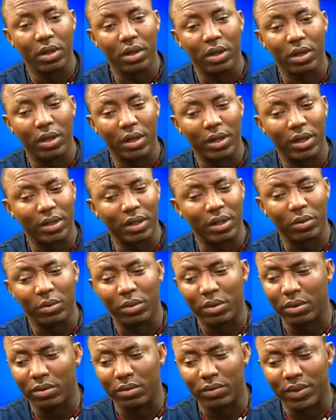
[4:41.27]
I think
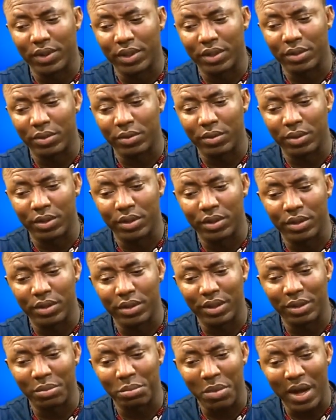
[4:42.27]
one of our
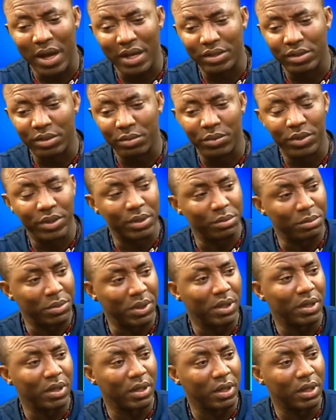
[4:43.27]
stories emerged almost
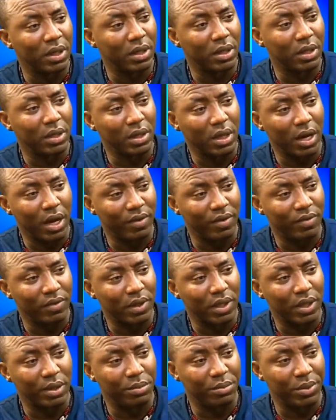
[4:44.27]
immediately
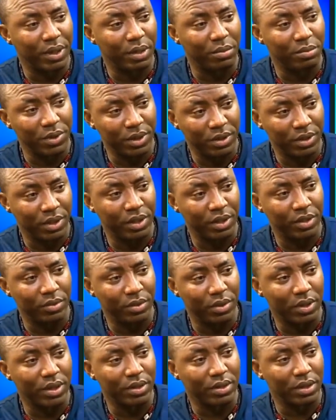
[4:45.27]
after he became president in
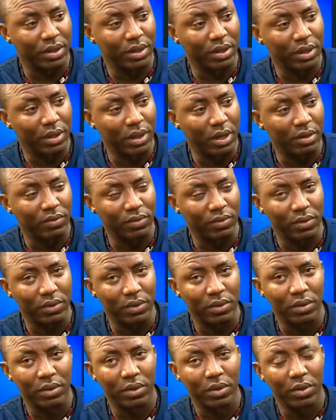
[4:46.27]

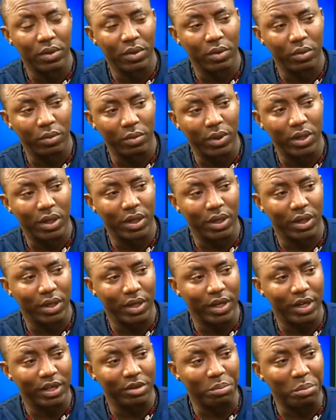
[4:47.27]
2011, where
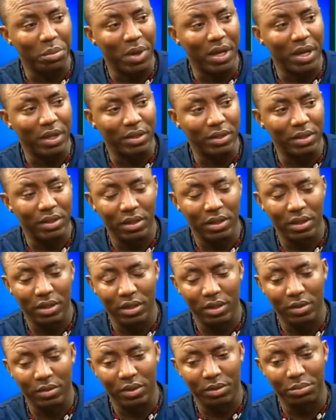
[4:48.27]
he had met
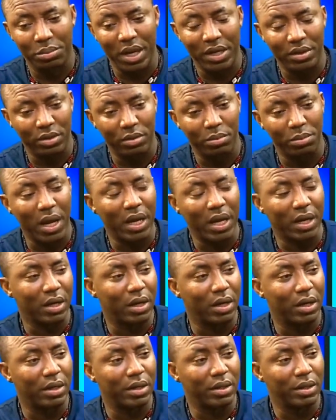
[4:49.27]
with Pastor
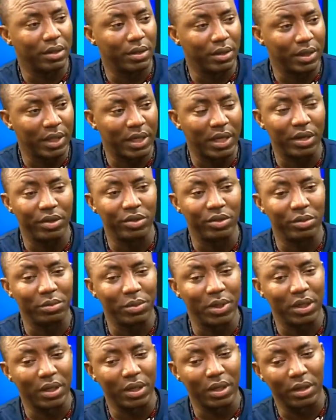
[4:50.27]
Bakare Yinka
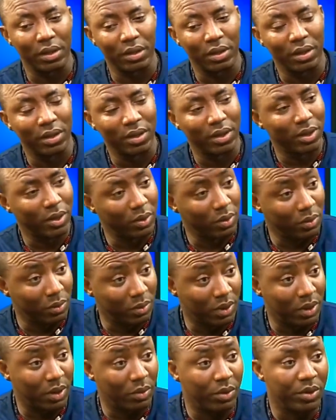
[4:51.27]
Odumake,
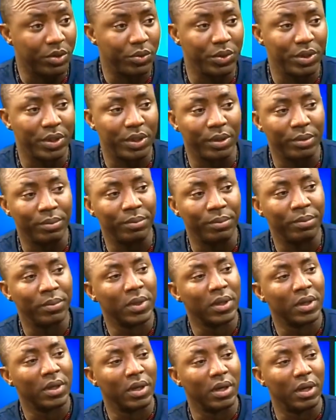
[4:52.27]
who now works with him,
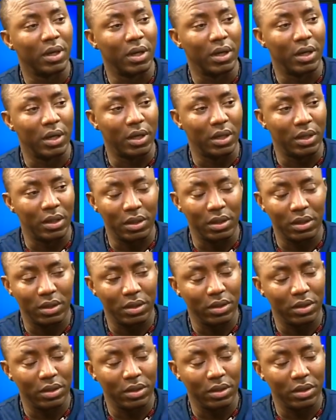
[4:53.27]
and